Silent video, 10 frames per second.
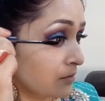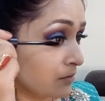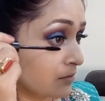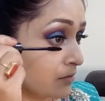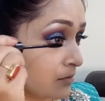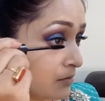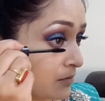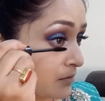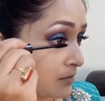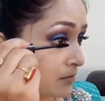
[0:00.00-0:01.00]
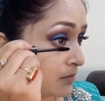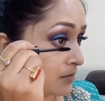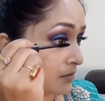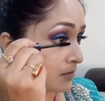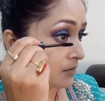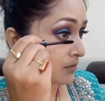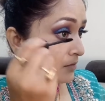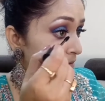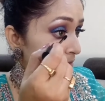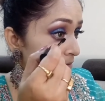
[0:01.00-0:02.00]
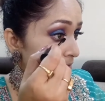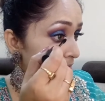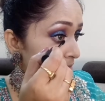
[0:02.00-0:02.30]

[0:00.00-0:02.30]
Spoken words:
(no one is talking)